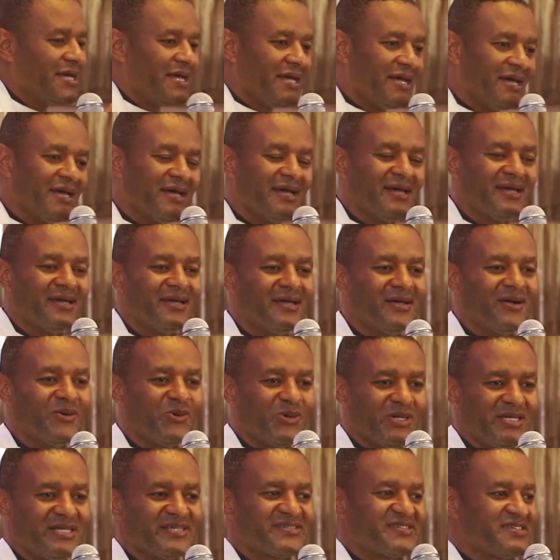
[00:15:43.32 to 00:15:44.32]

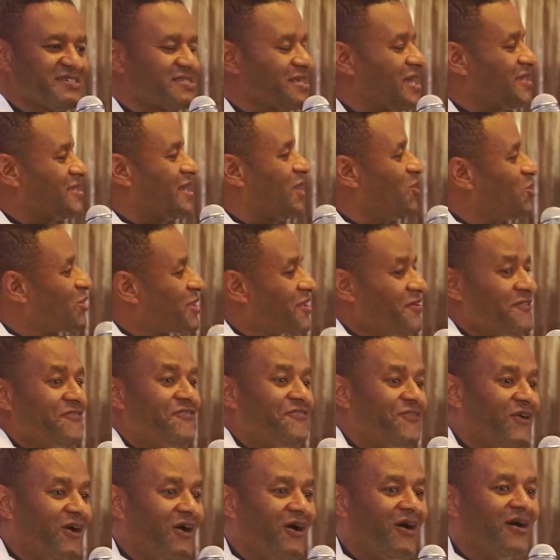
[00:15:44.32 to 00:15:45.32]
the sister. You are looking
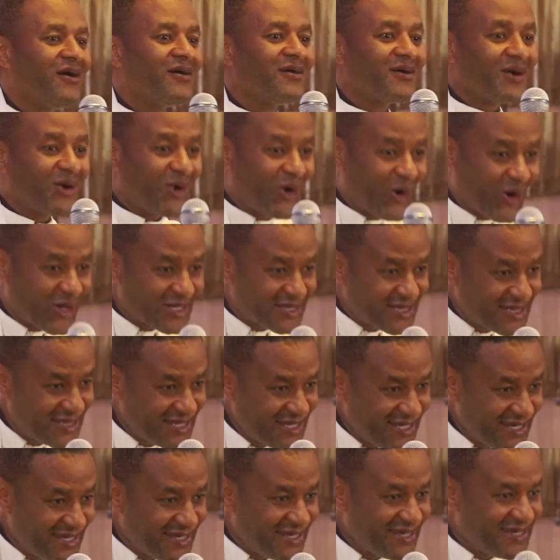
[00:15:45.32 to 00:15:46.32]
for
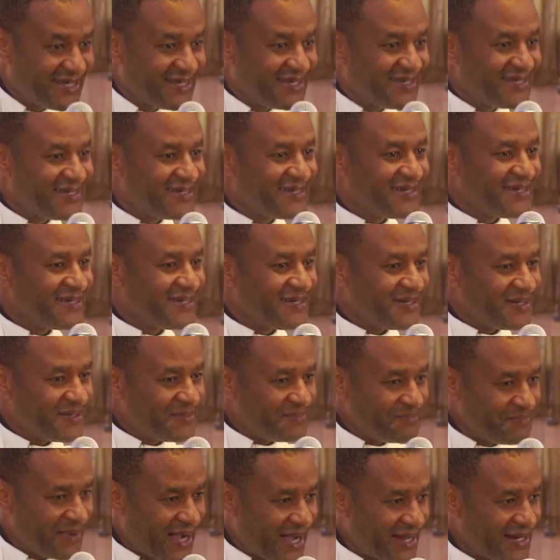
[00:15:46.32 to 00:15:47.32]
godly
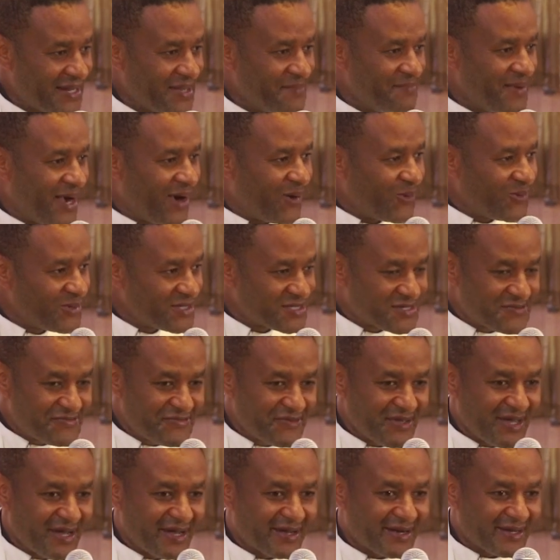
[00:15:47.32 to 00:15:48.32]
man, a man who is
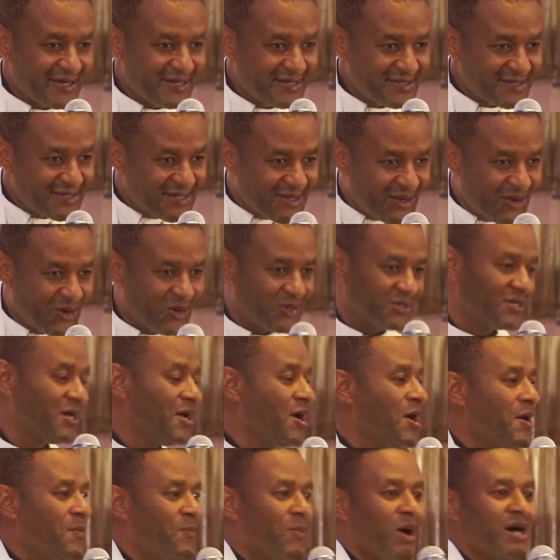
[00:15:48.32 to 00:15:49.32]
fearing
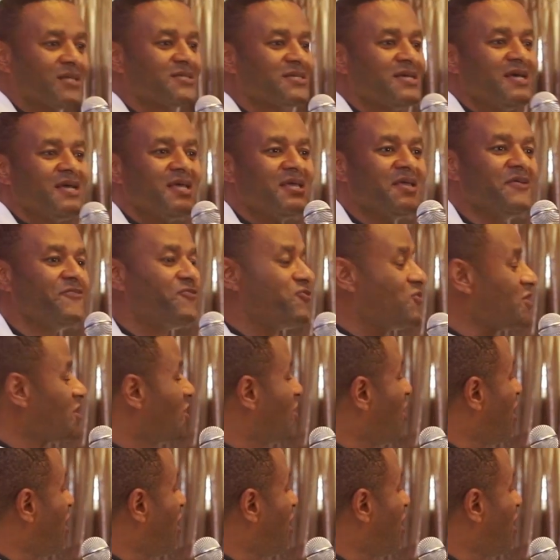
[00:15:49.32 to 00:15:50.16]
God. But if we